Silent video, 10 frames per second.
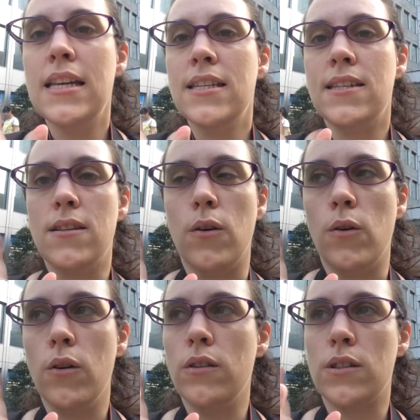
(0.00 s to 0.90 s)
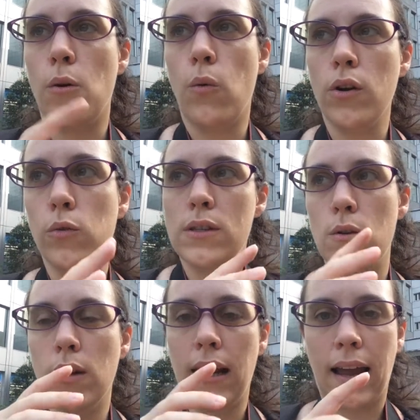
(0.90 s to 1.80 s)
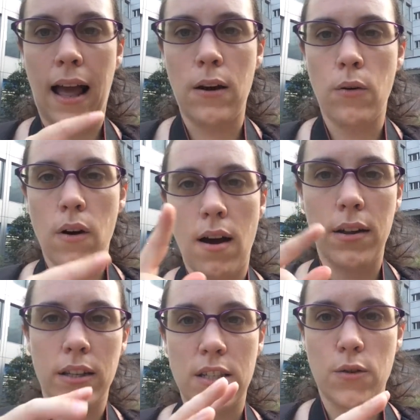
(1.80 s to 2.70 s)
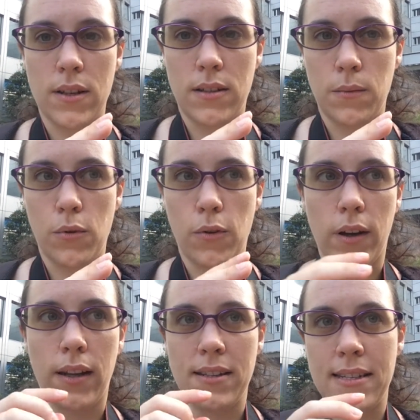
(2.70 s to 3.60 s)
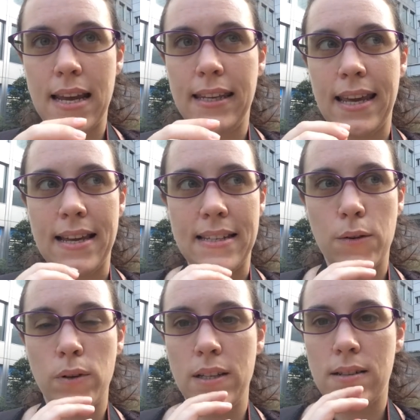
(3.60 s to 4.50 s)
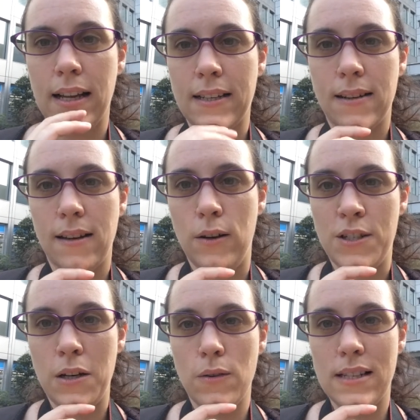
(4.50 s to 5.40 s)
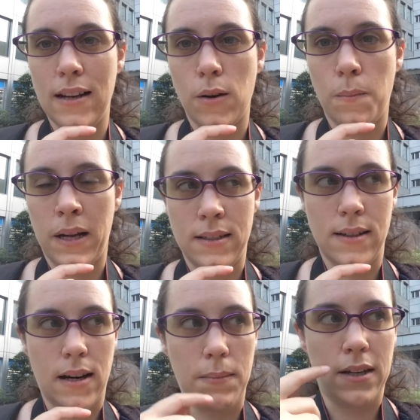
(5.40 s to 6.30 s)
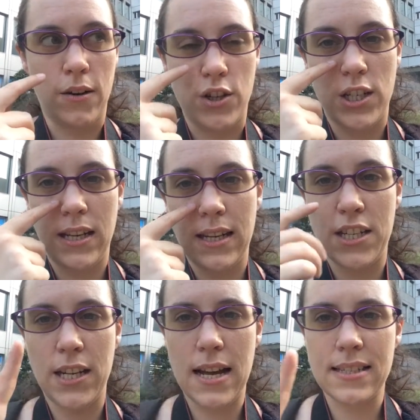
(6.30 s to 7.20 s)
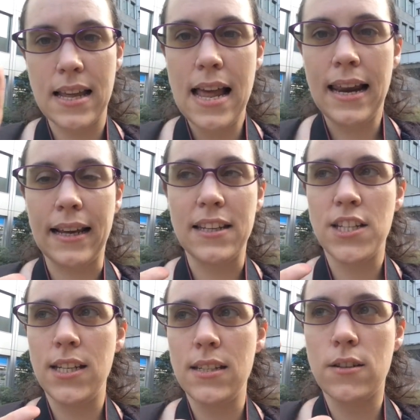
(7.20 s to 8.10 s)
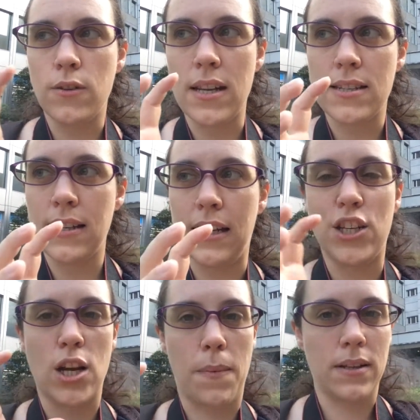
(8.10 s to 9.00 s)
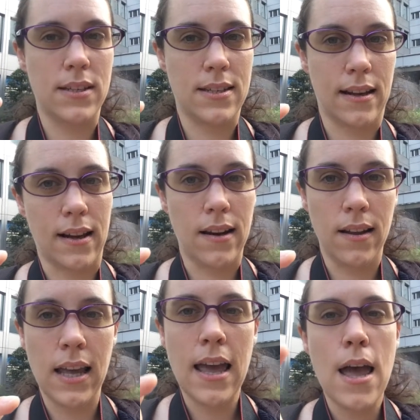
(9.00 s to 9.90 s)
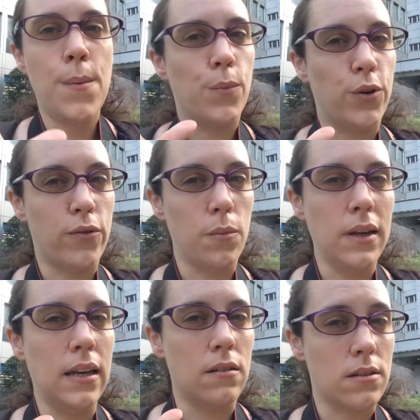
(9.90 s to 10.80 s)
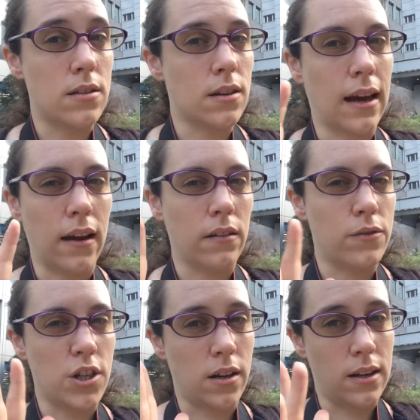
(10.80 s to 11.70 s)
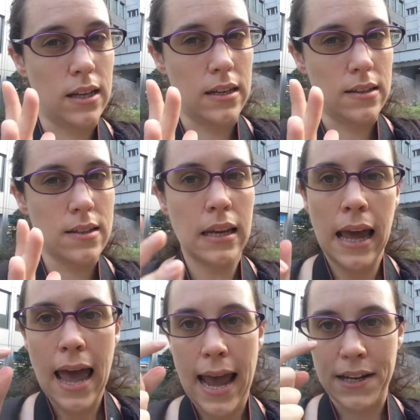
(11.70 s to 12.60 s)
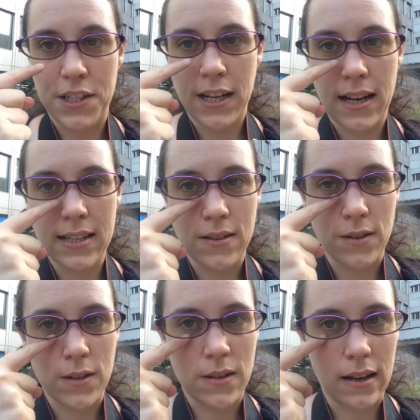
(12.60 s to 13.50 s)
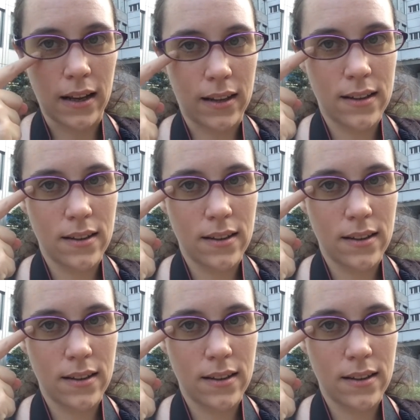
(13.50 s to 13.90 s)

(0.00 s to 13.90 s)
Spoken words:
So the one who's looked like Allura and is dressed in blue, and I said yes, that one is like, she looks like a panda, because she has like, she is dressed in Japanese style, but for me it looks kind of Chinese, and she has those like